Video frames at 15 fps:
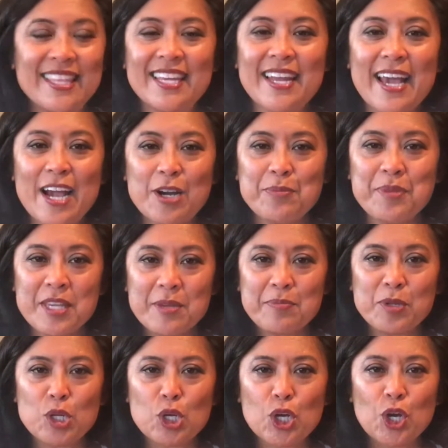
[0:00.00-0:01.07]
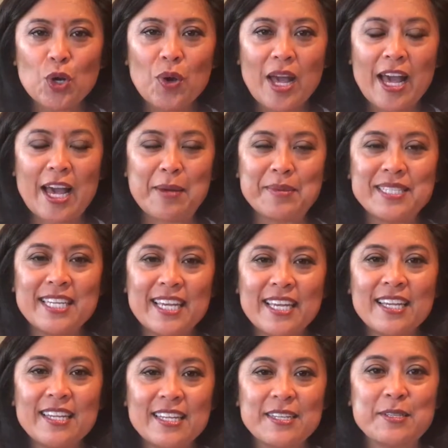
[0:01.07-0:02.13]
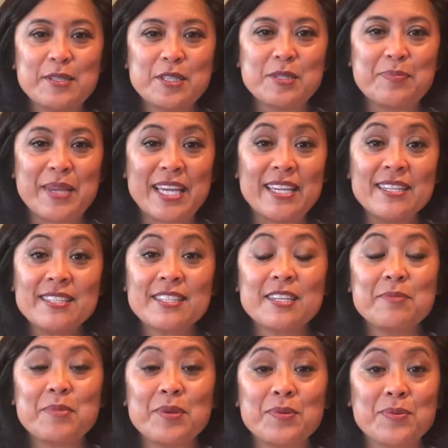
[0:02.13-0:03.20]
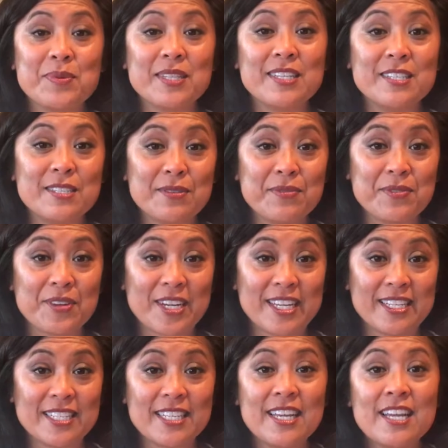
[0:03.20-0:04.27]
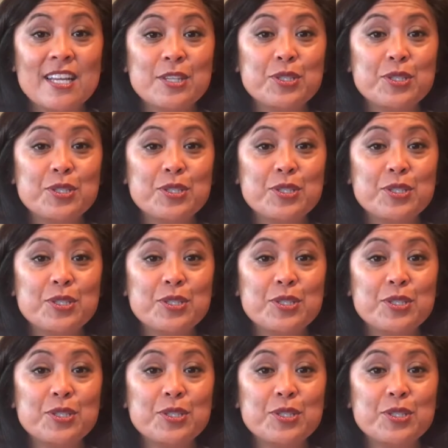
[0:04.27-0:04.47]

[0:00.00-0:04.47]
that how people cohabitate in a space can be really different.